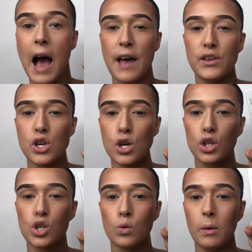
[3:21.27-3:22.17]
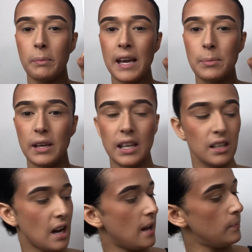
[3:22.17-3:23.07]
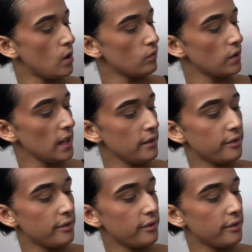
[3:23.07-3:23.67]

I think you could swap maybe, I'm not really